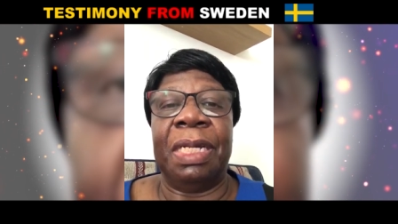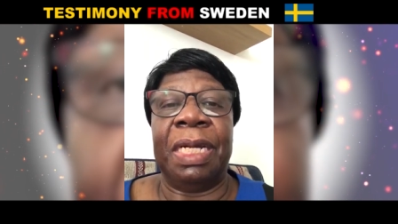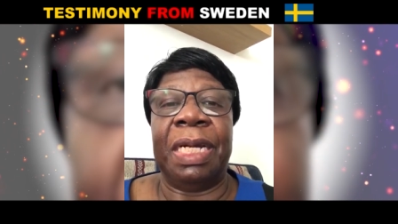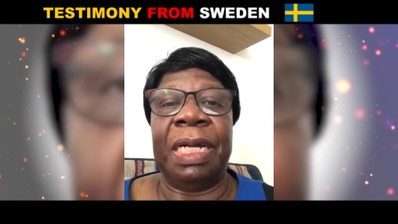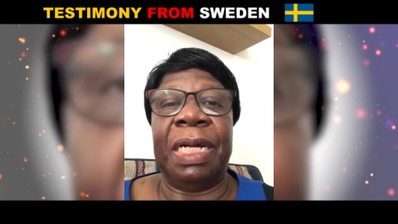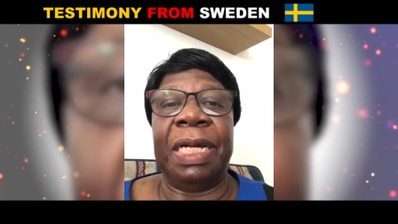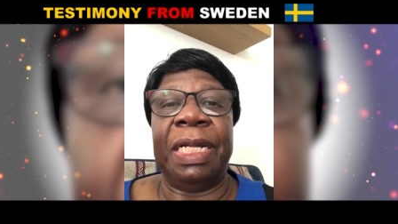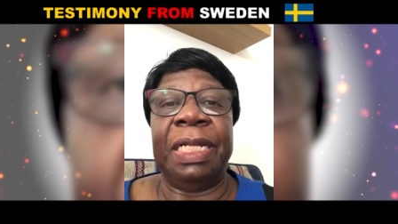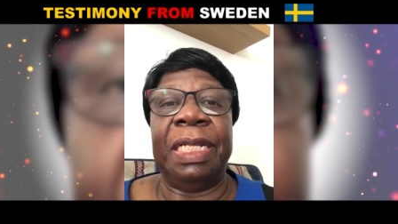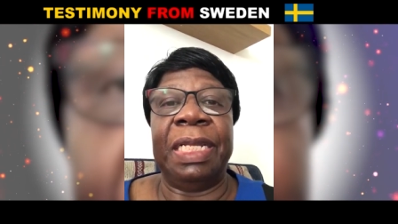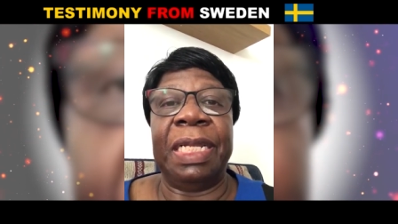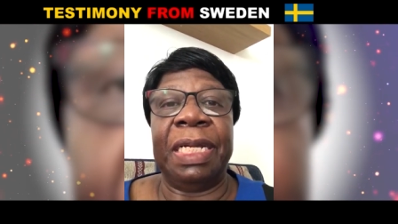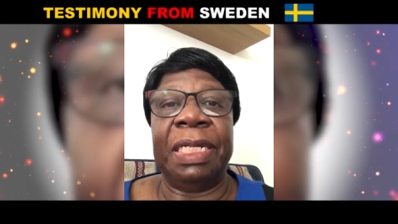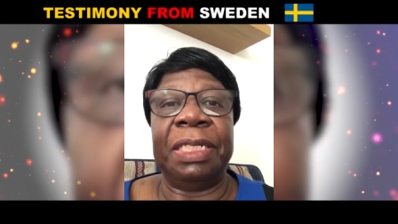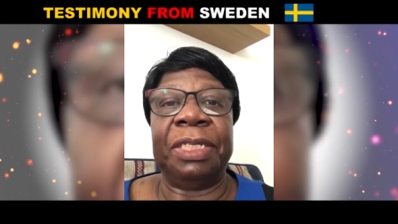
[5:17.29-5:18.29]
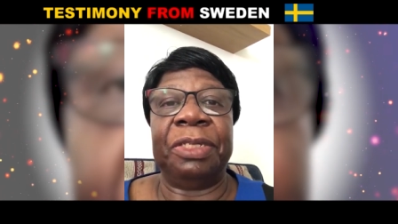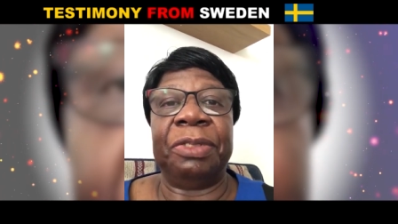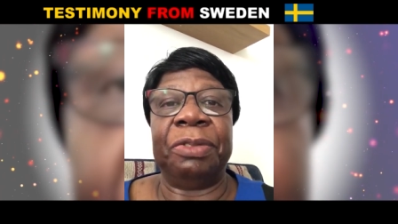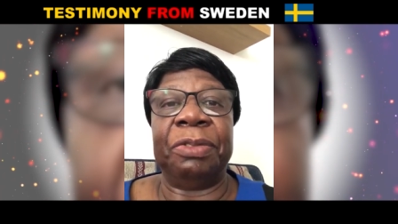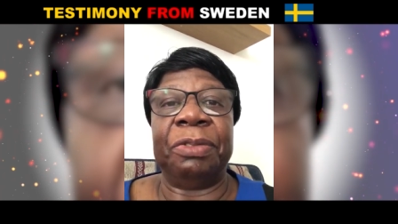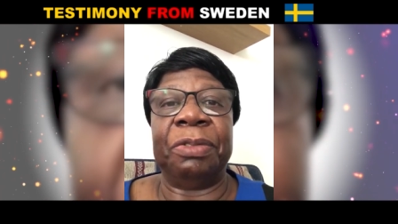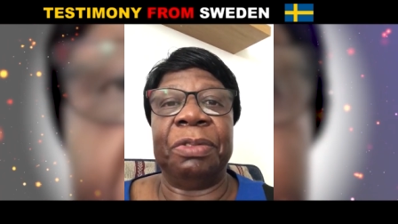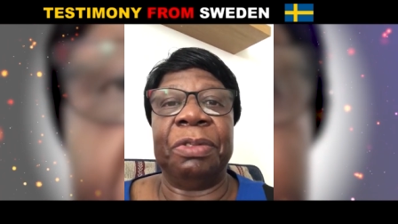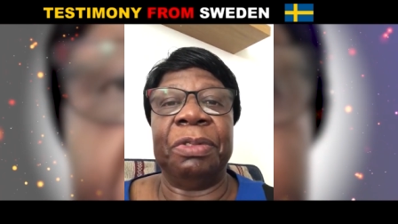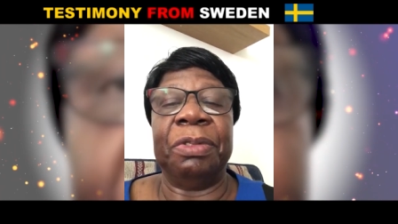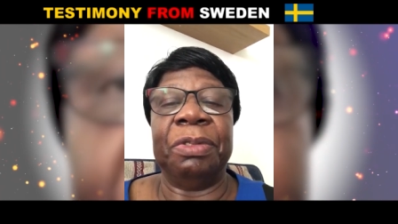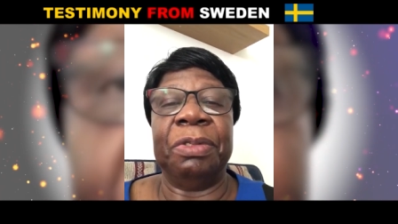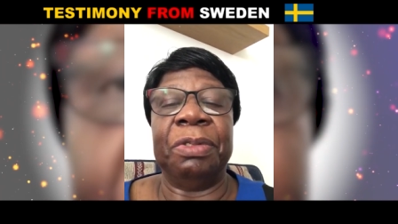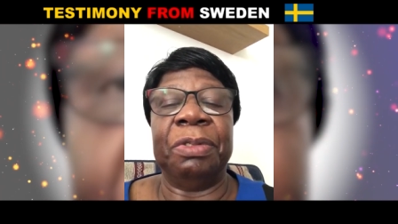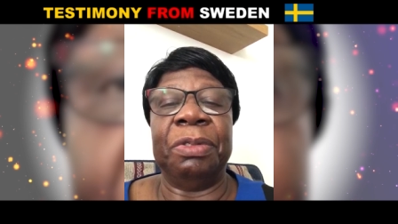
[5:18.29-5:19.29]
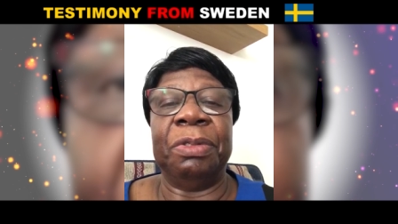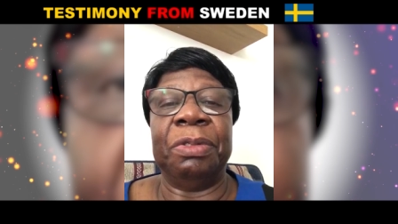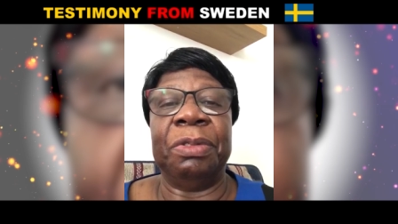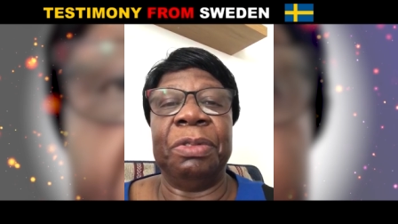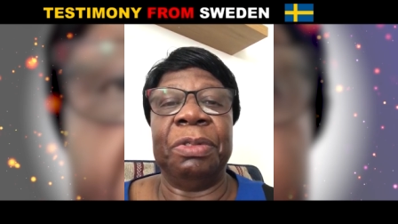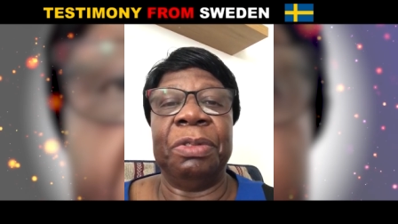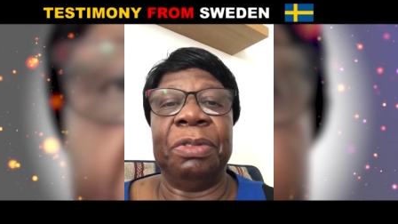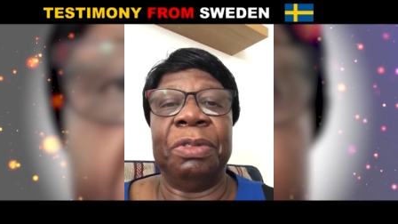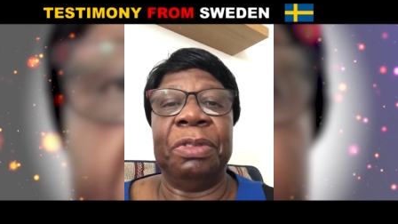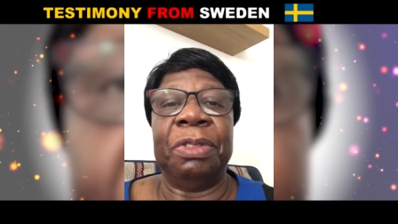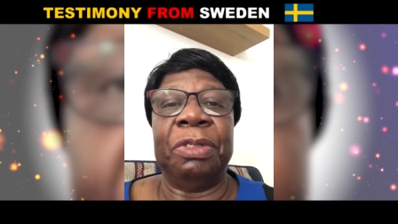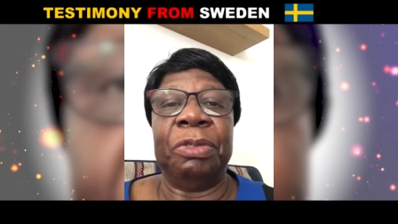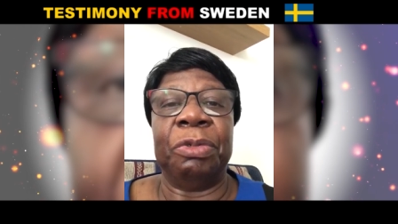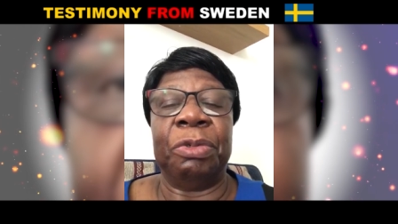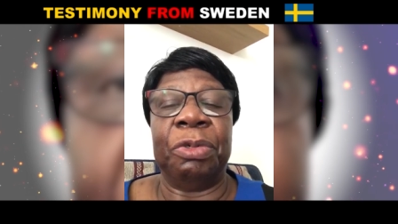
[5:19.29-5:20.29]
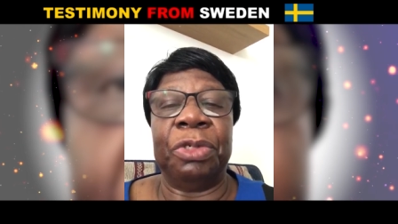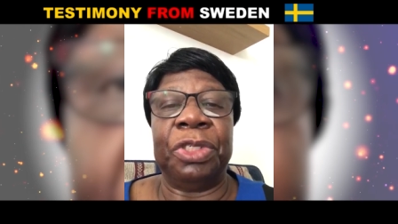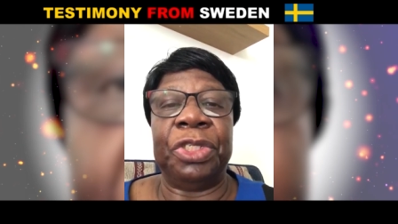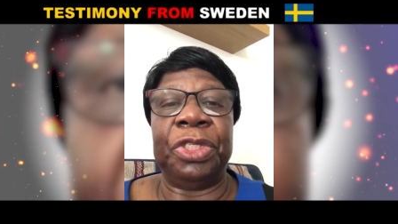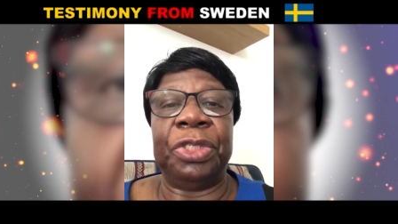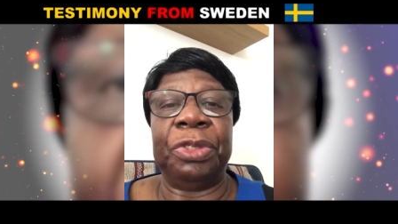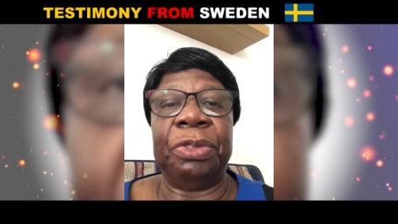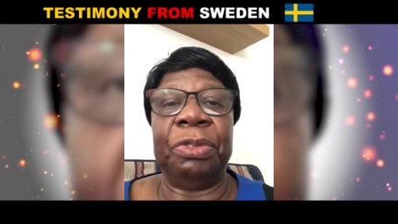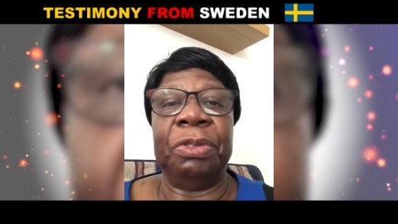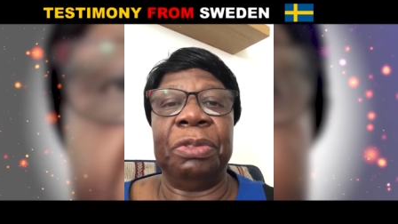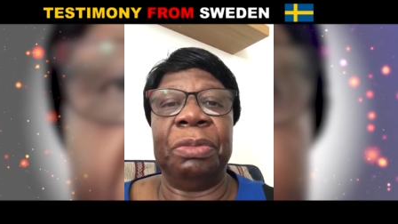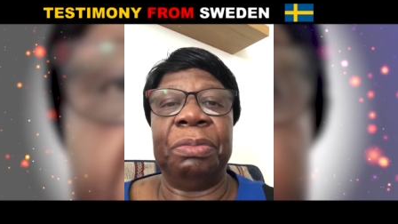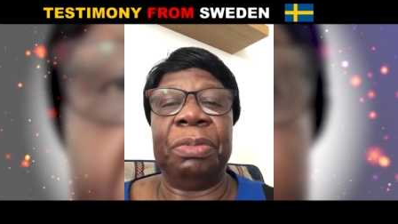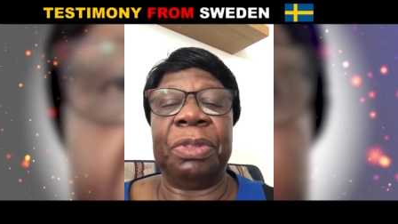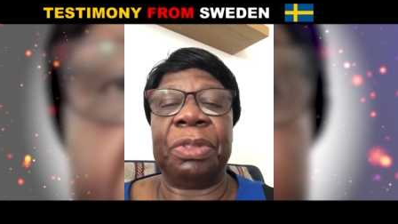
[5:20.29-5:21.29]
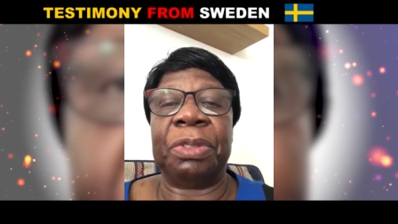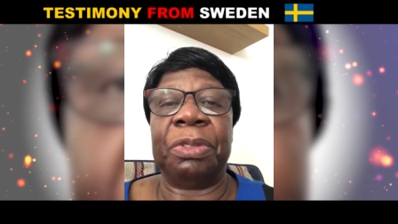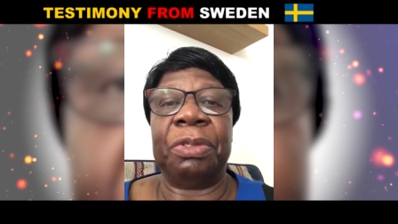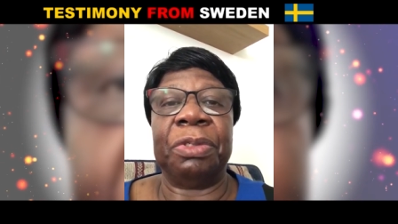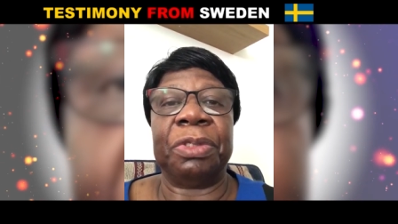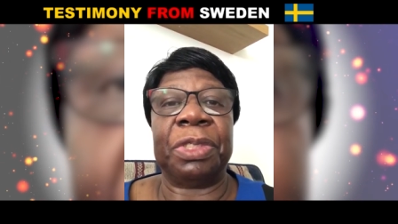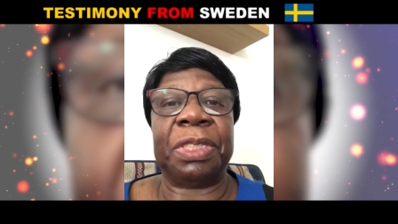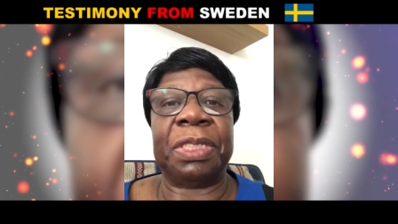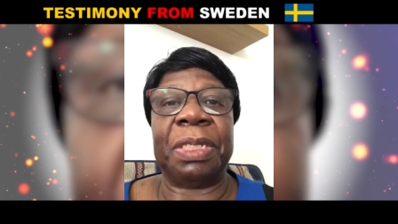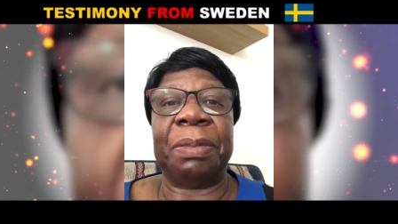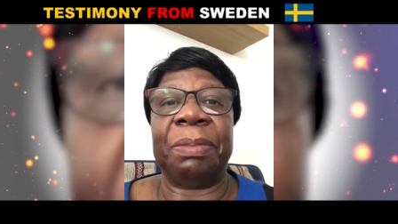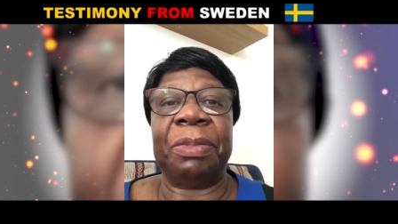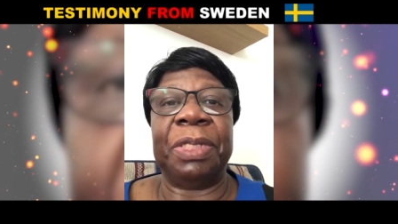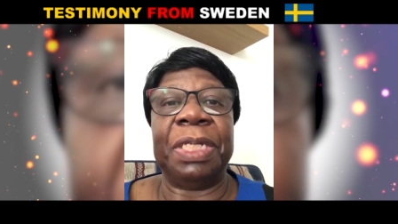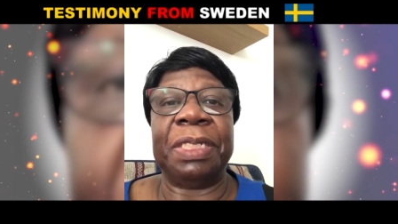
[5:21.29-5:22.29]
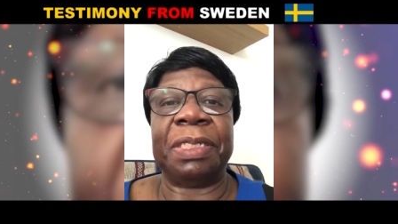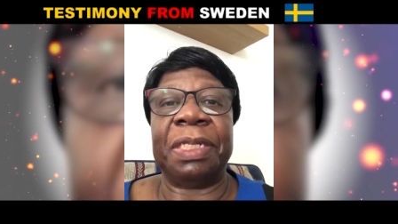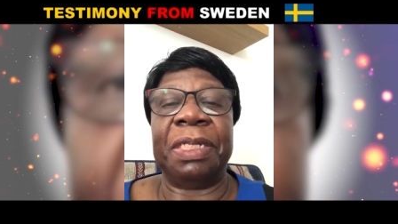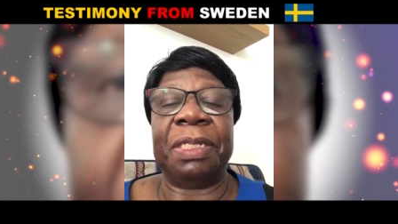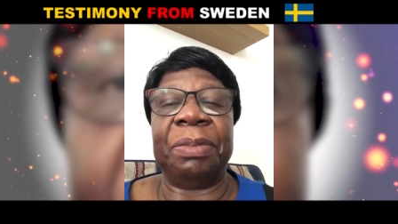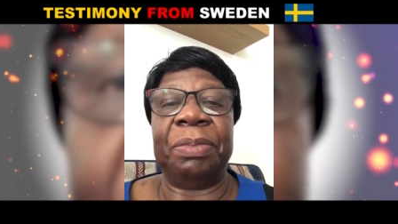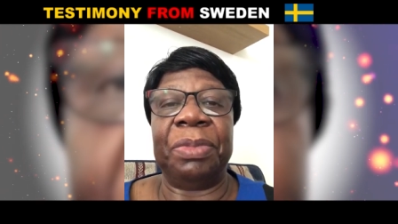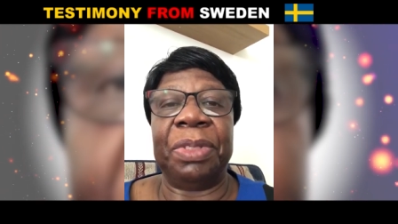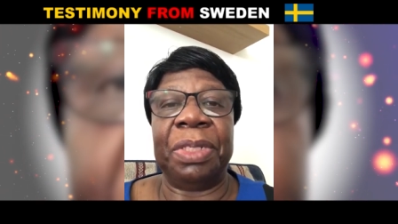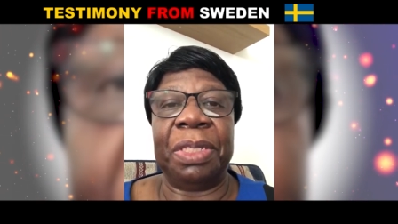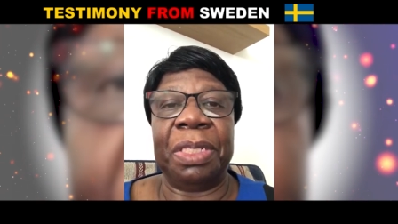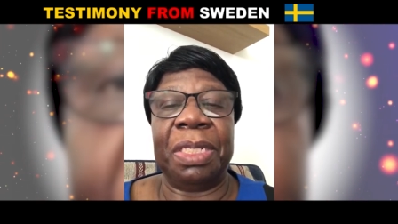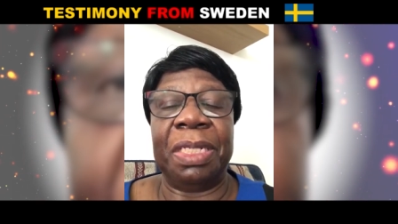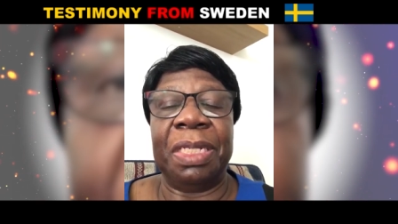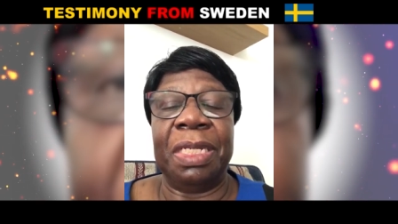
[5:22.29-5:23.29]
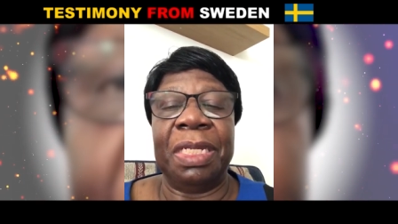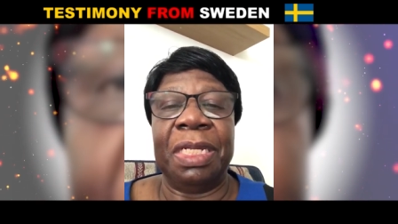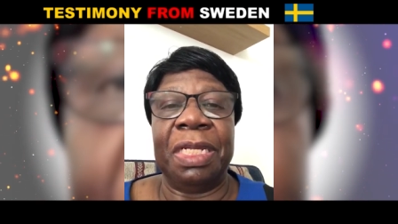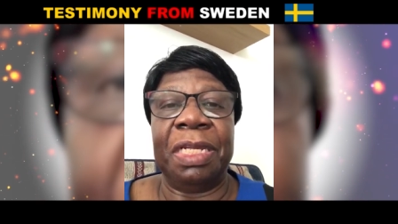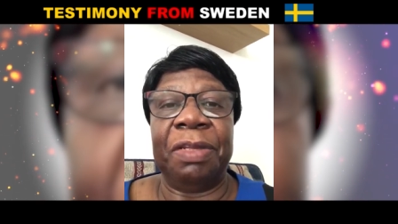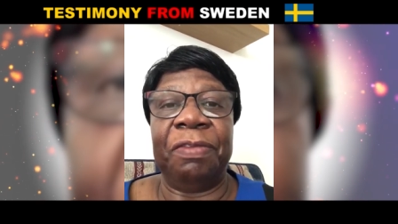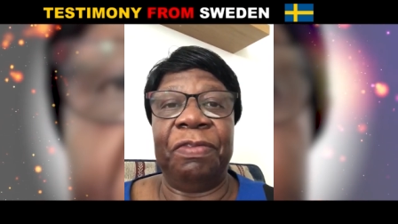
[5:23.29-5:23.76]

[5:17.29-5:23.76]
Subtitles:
I learned to watch you because somebody sent me a